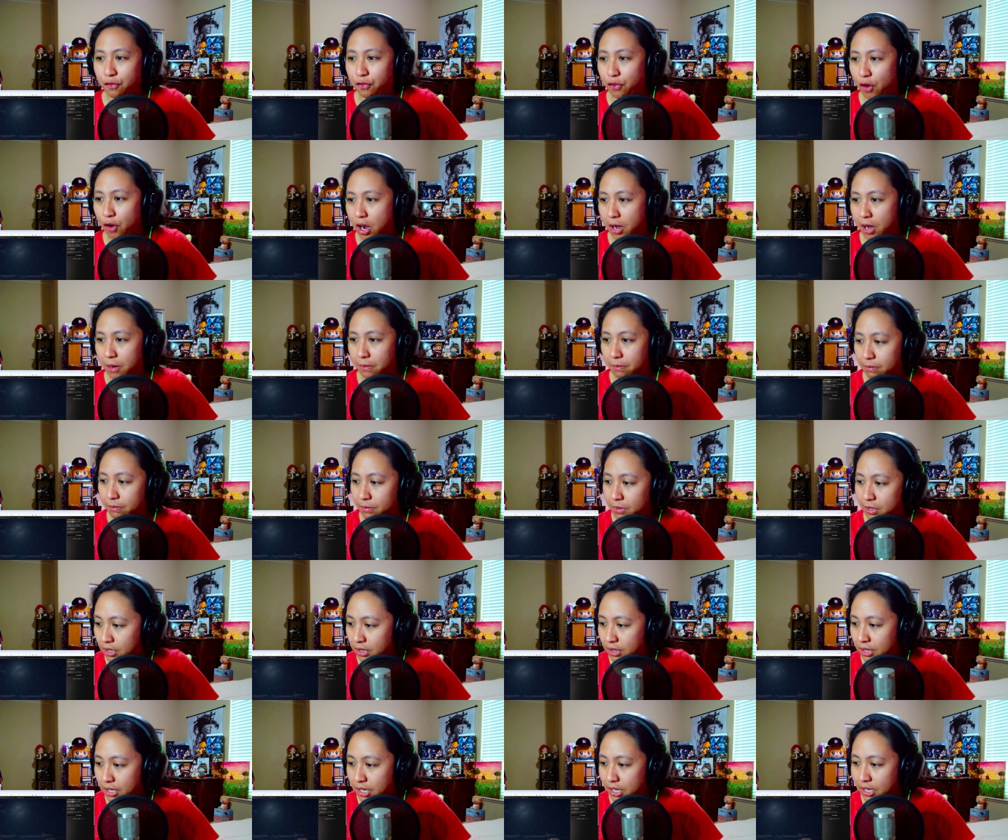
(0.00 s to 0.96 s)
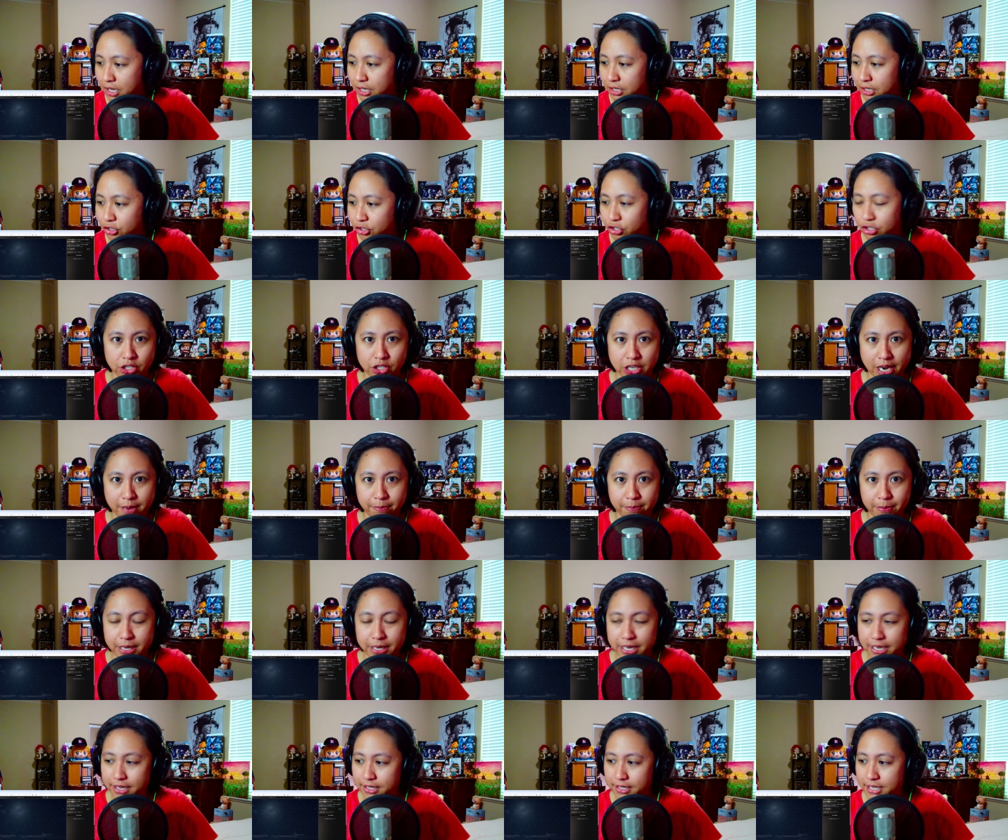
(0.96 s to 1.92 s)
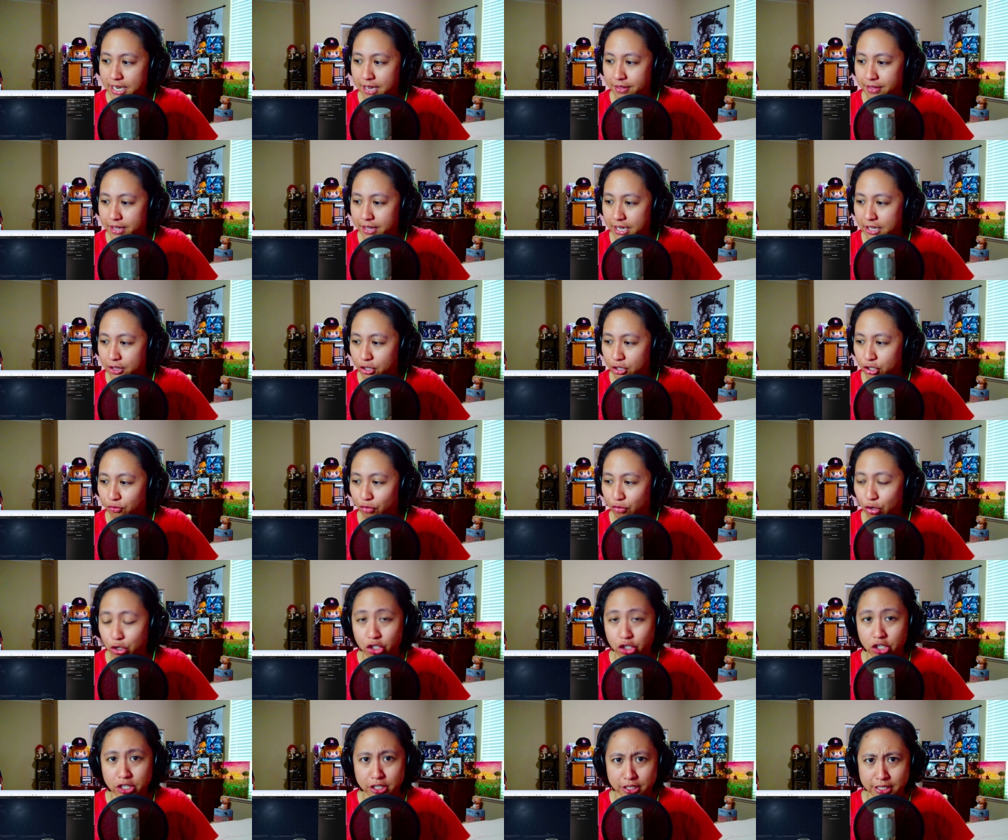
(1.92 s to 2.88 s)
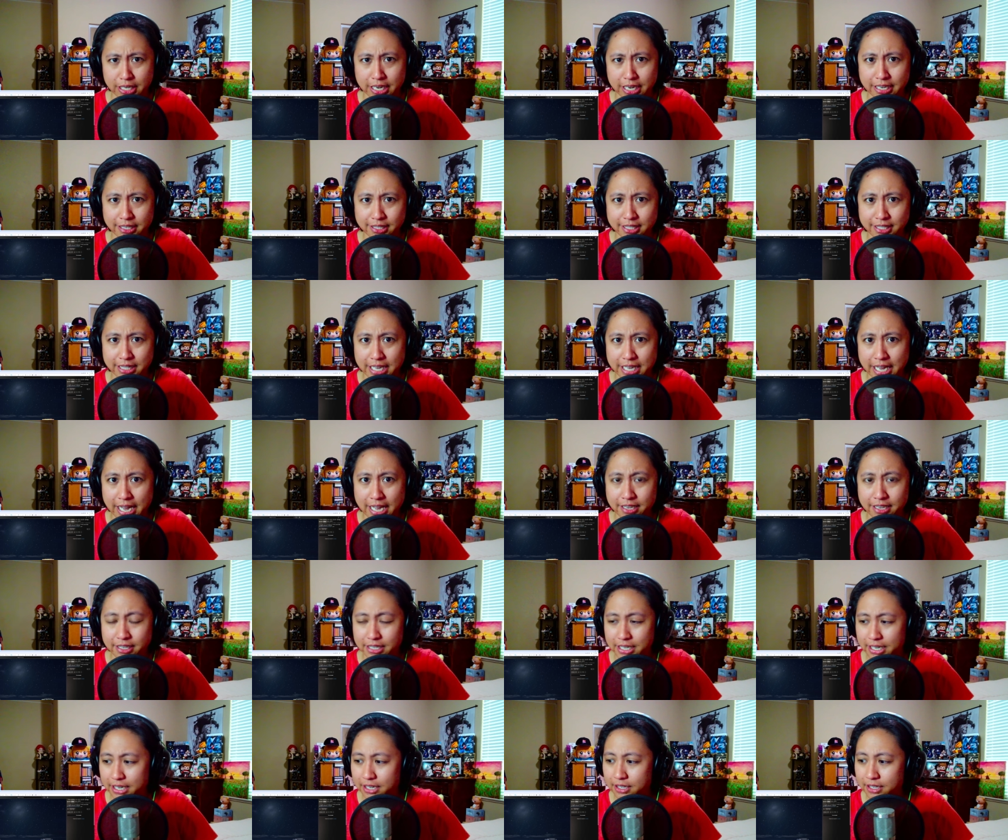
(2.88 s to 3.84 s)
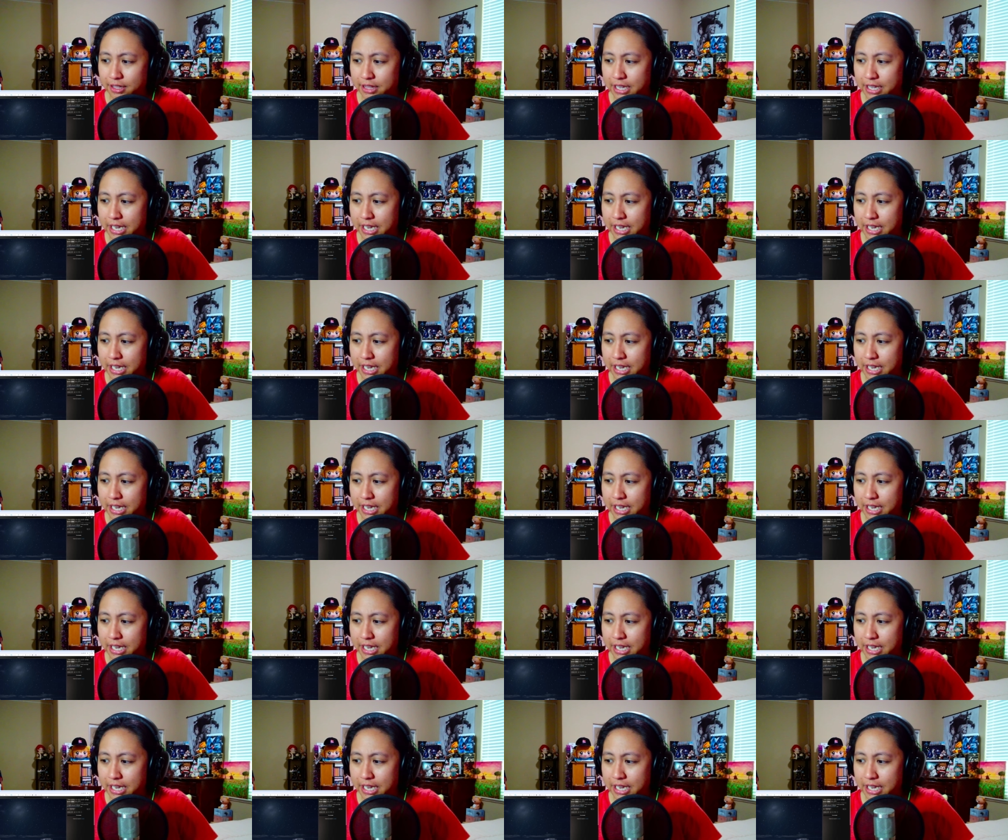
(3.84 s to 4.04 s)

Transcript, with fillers: from the Japanese and the English versions, and it's the ending.